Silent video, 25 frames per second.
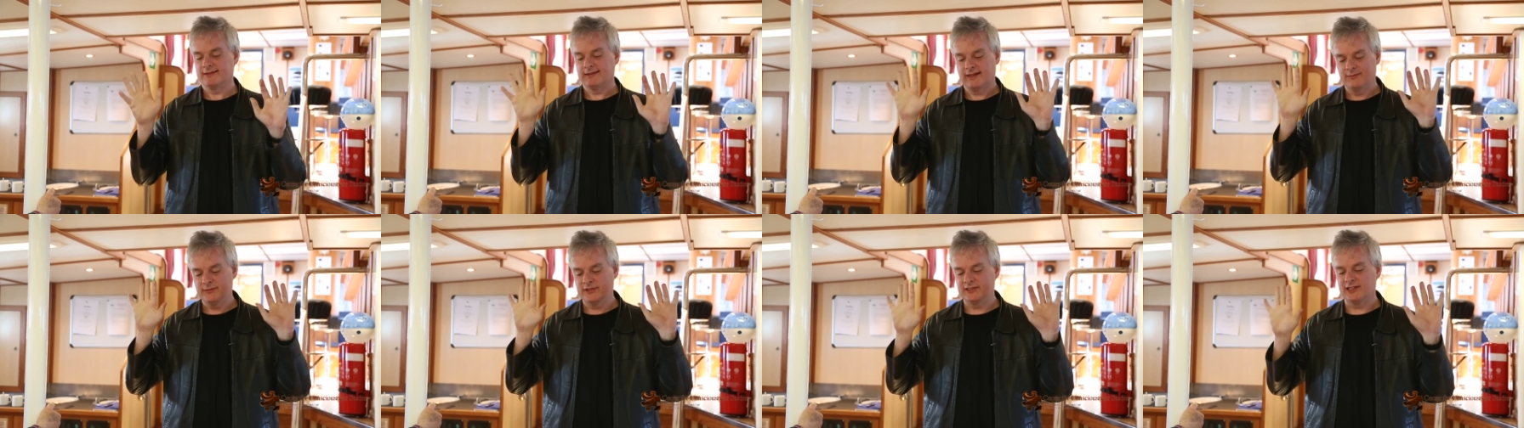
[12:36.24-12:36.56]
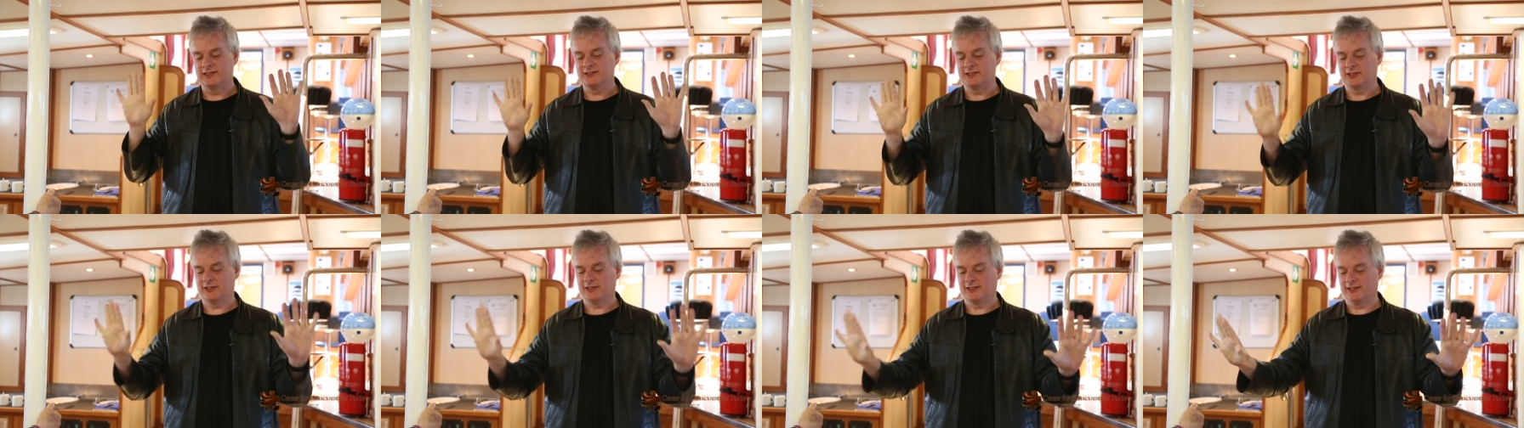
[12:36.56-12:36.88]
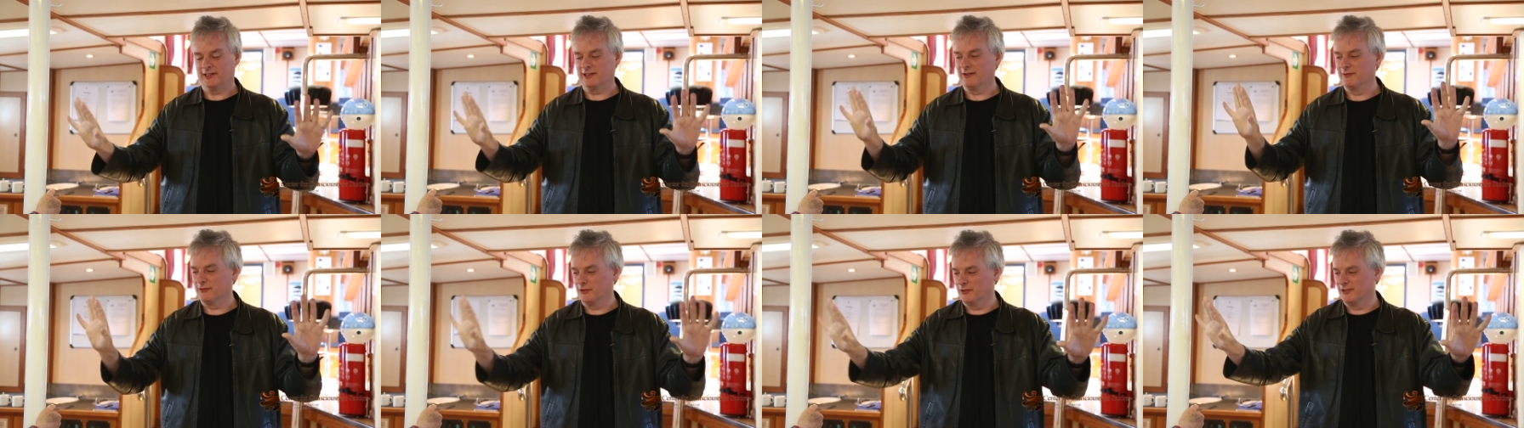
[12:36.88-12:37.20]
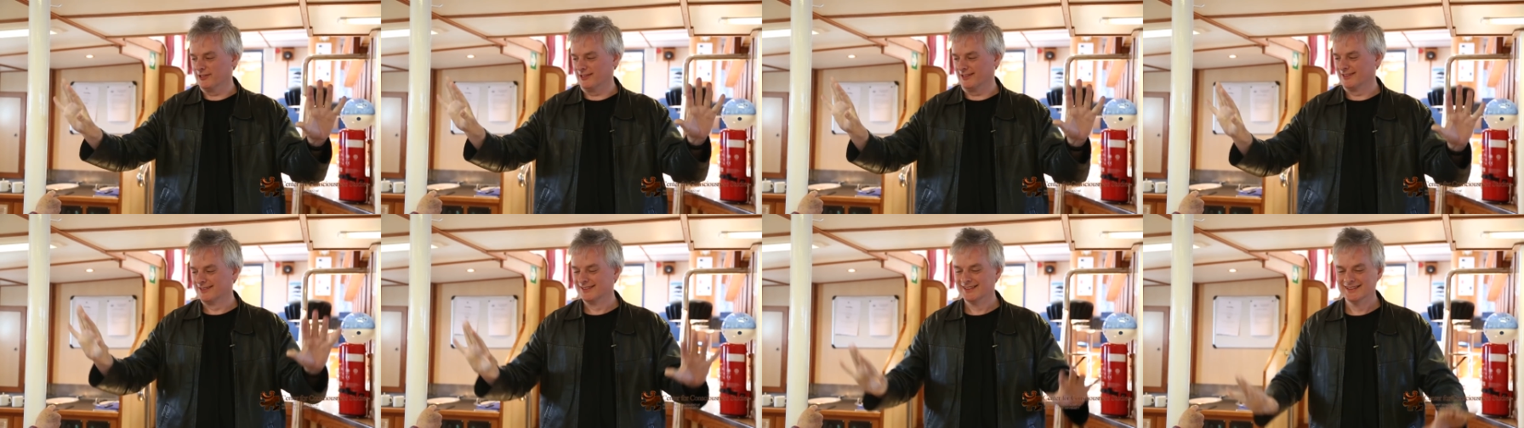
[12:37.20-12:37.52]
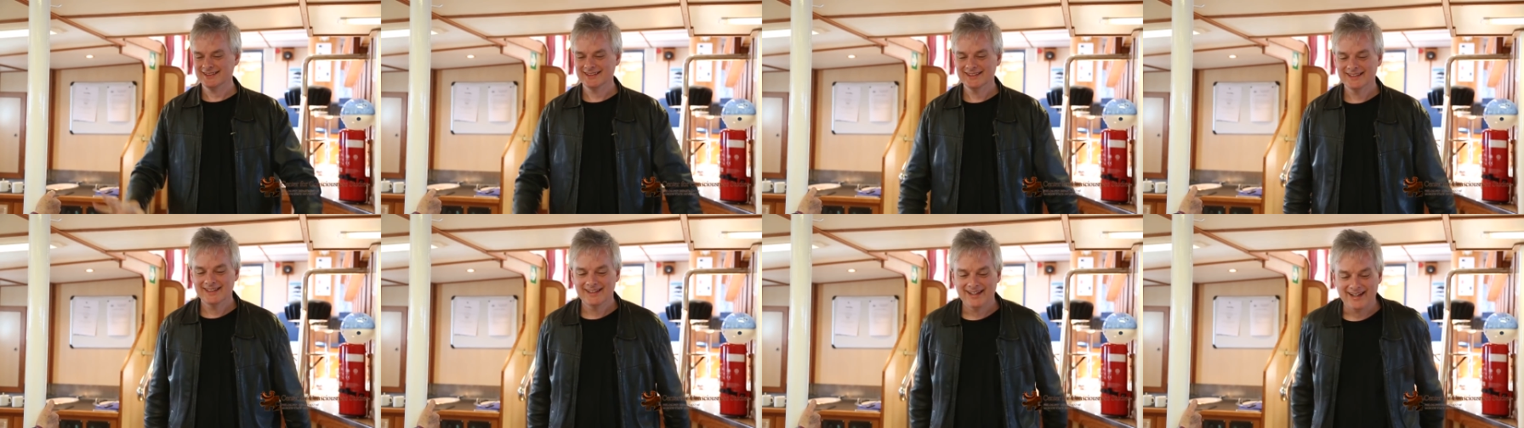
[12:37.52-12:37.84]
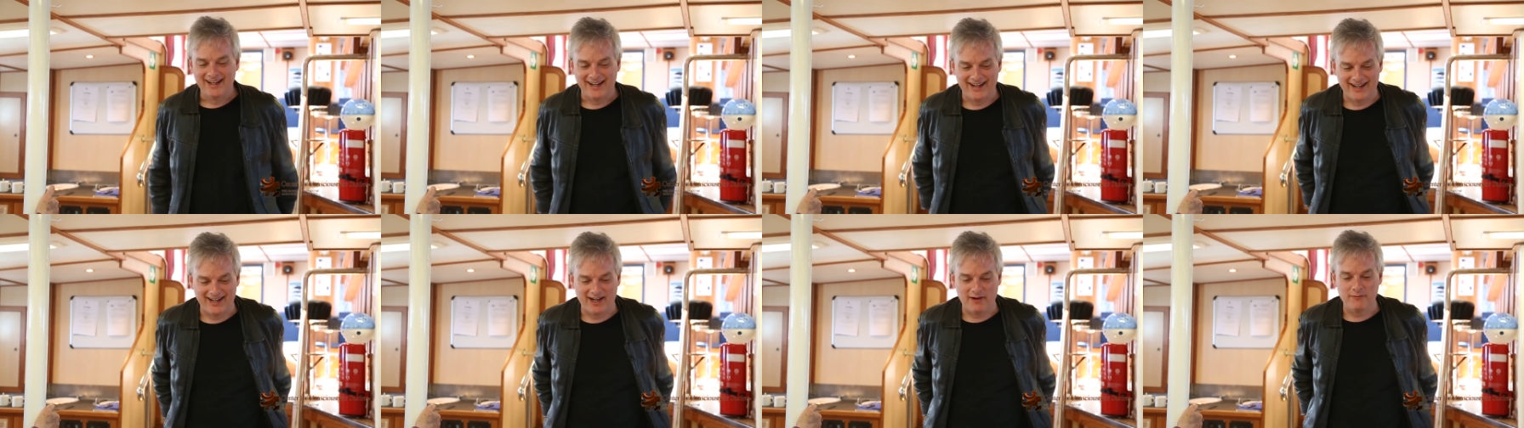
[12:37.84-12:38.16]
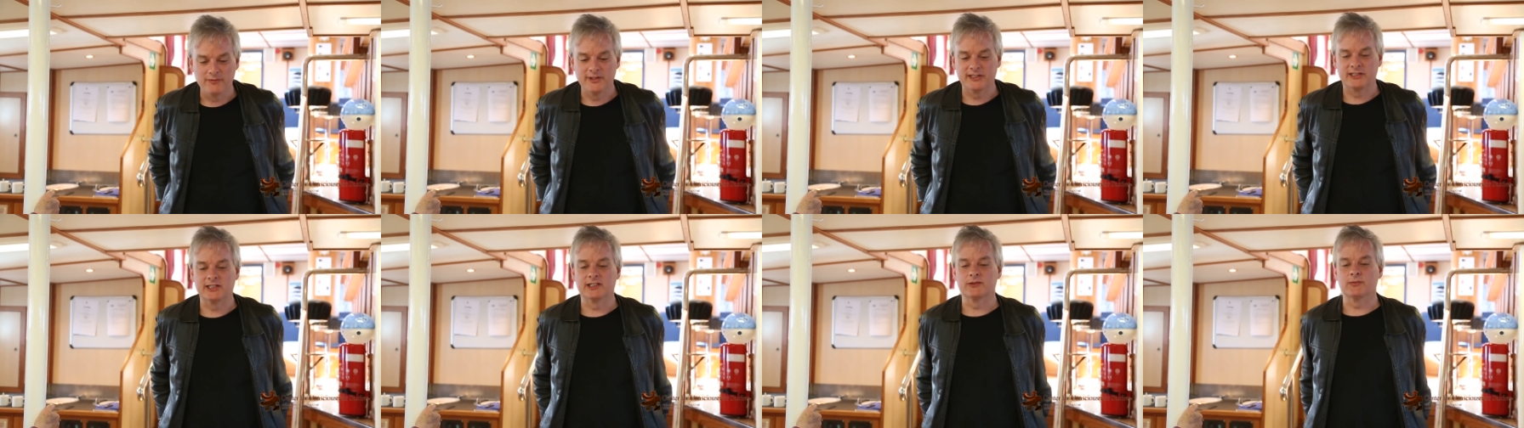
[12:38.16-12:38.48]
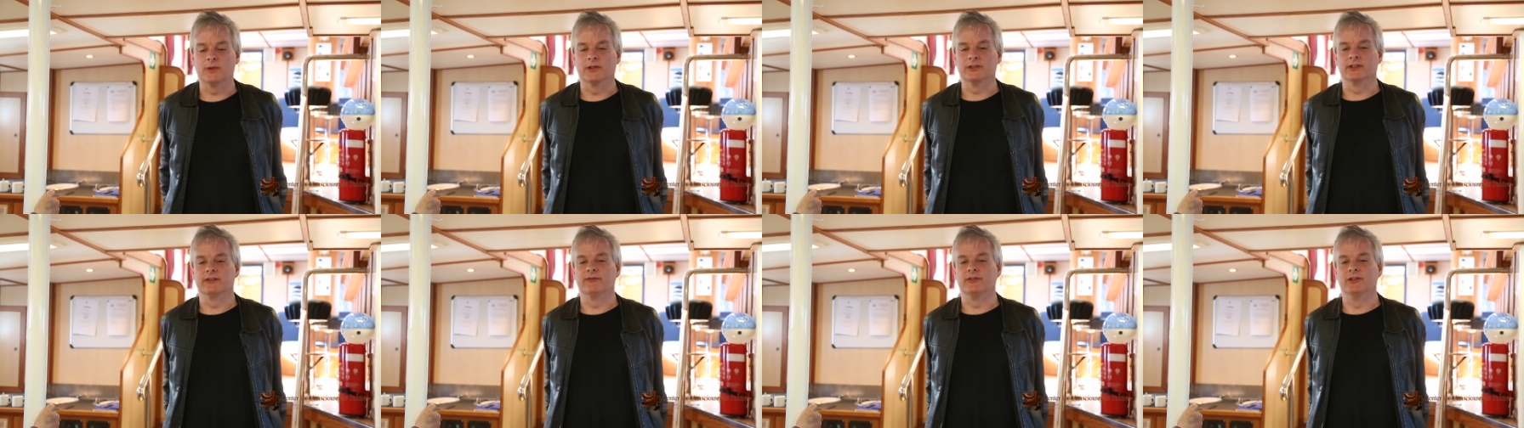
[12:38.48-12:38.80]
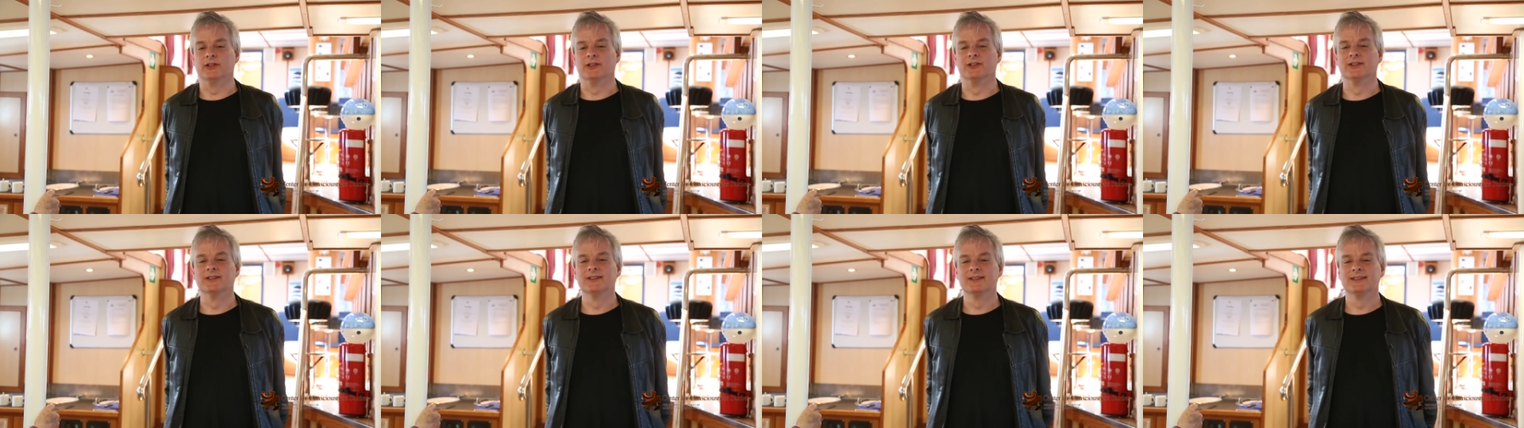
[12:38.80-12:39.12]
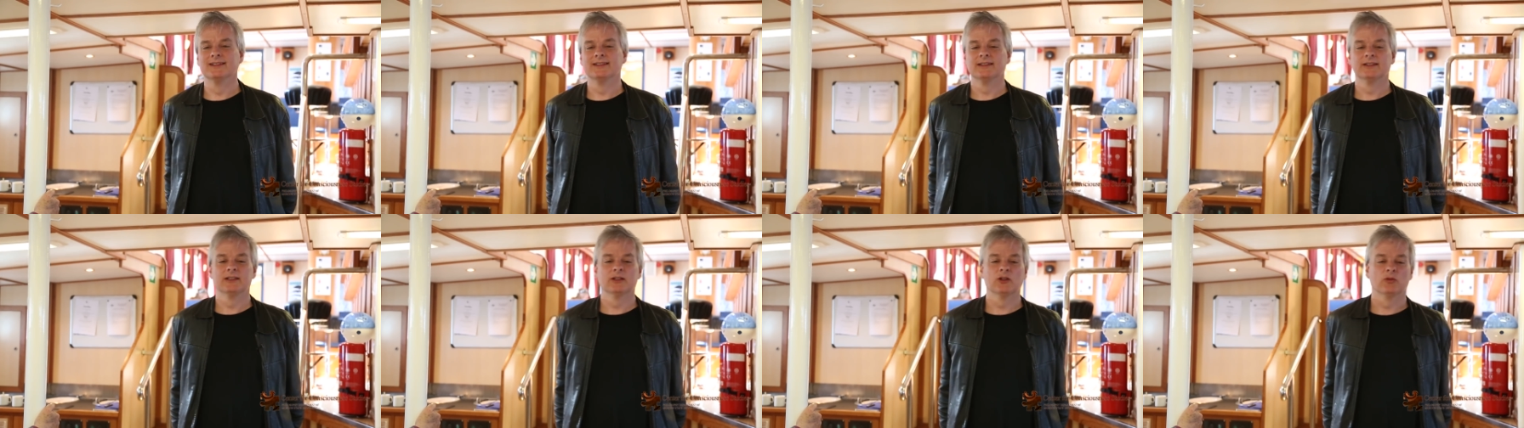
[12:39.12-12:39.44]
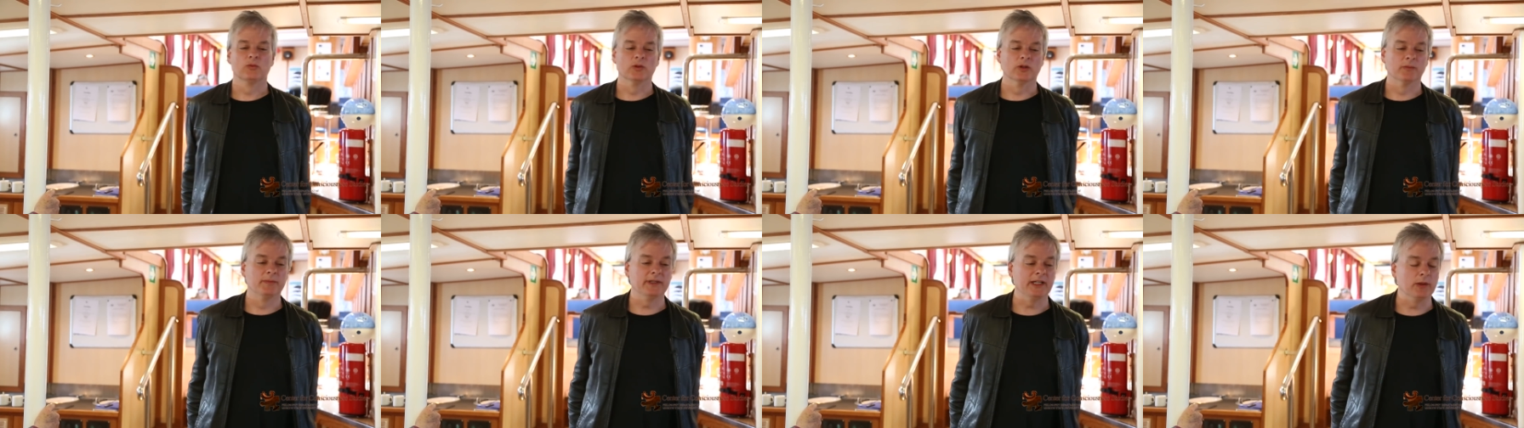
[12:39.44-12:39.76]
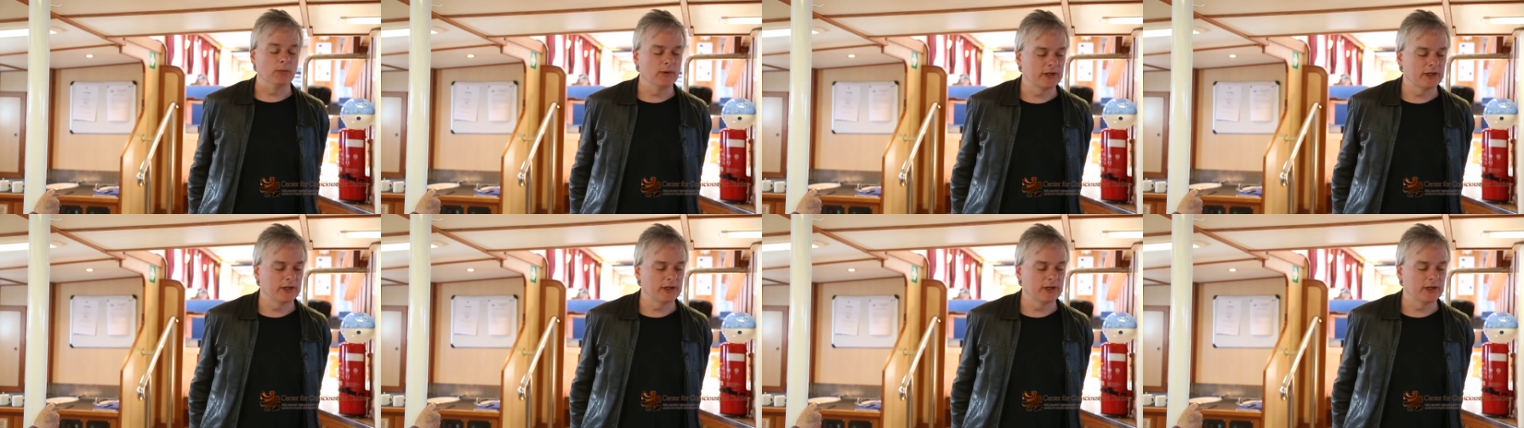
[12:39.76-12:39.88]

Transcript: I'm just articulating a view here. This is what the view will be.